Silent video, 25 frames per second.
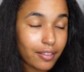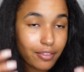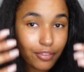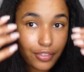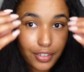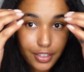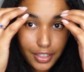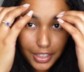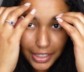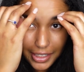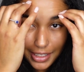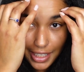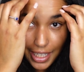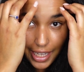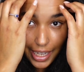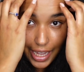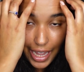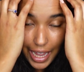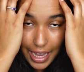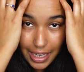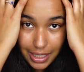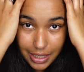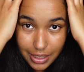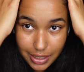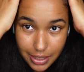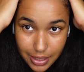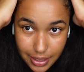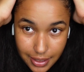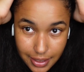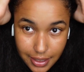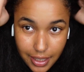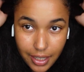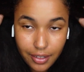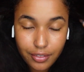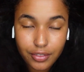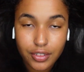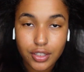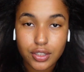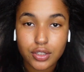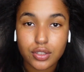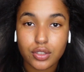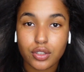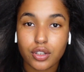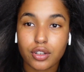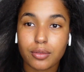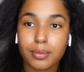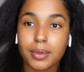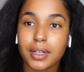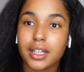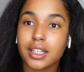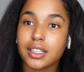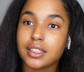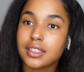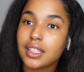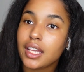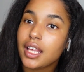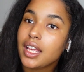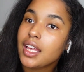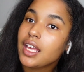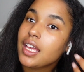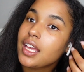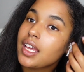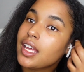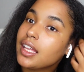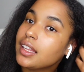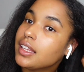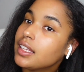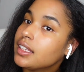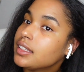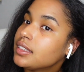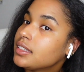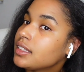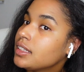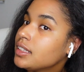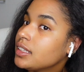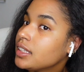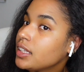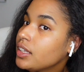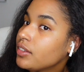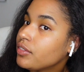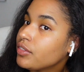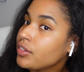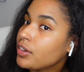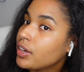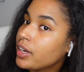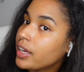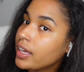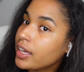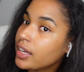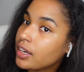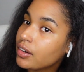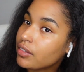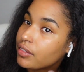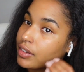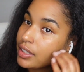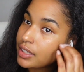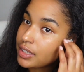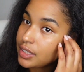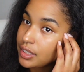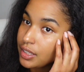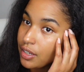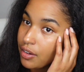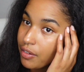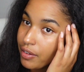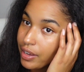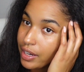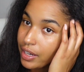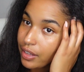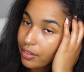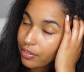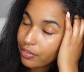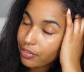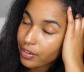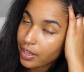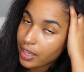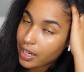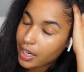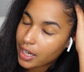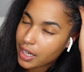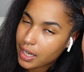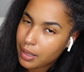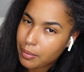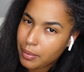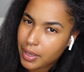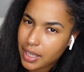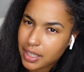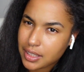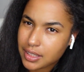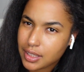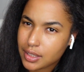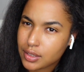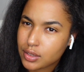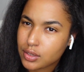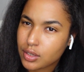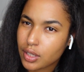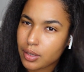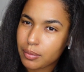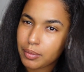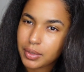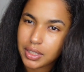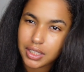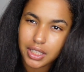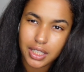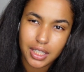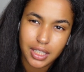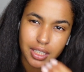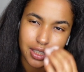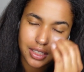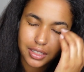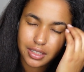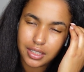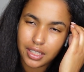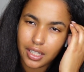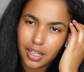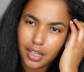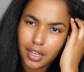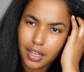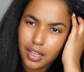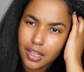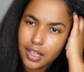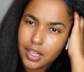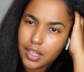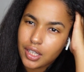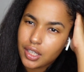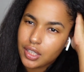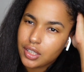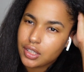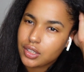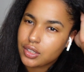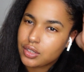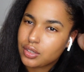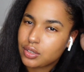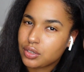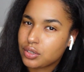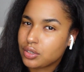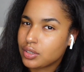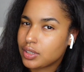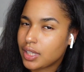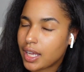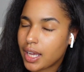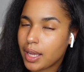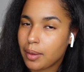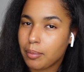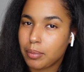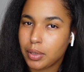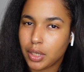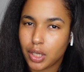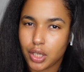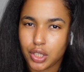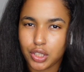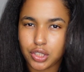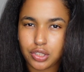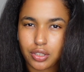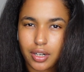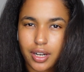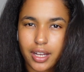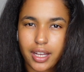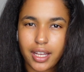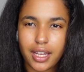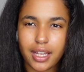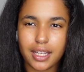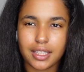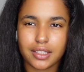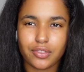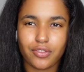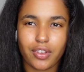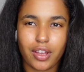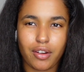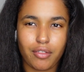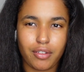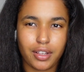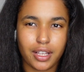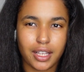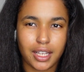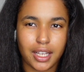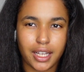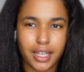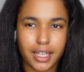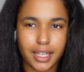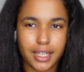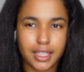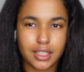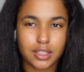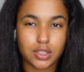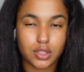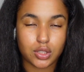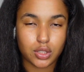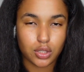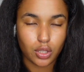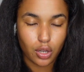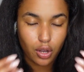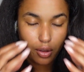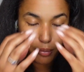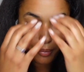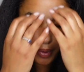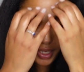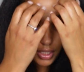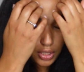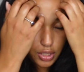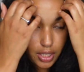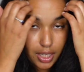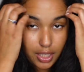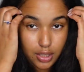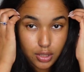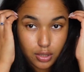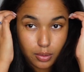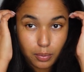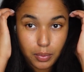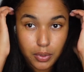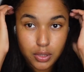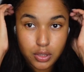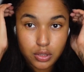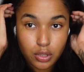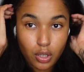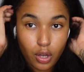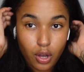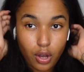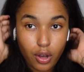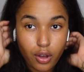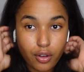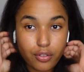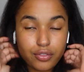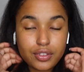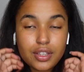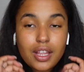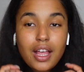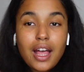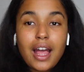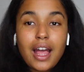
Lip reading: Feels like I just love this oil because it doesn't leave your hair greasy or anything, and it makes it so much easier to like blow dry. It's very like soft, make sure it's super soft,